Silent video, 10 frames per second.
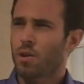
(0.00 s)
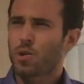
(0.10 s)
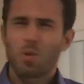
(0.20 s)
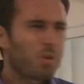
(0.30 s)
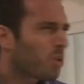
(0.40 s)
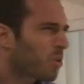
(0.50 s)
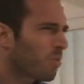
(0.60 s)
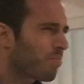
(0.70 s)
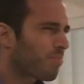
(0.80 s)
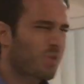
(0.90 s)
You look so
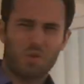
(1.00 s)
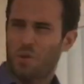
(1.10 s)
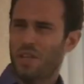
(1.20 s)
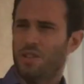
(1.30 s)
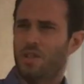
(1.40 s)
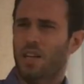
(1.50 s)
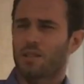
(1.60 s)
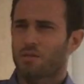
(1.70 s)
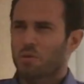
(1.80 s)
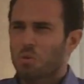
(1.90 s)
strange, like
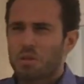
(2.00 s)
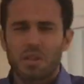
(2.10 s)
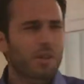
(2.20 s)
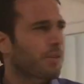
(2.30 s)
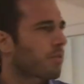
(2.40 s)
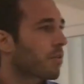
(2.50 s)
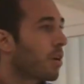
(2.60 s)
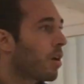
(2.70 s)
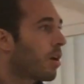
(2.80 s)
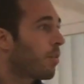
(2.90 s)
so serious.
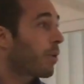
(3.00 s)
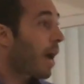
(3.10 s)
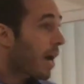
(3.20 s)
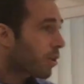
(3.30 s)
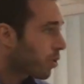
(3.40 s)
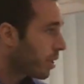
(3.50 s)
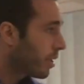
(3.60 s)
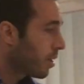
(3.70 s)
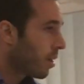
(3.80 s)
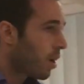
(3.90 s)
But
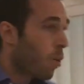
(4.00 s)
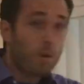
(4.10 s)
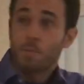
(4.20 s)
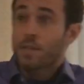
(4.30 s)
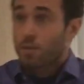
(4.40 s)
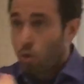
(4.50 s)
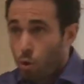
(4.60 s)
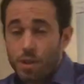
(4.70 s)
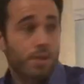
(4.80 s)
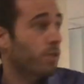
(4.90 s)
actually, we miss the
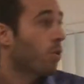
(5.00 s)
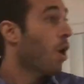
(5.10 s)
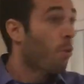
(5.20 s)
crazy you.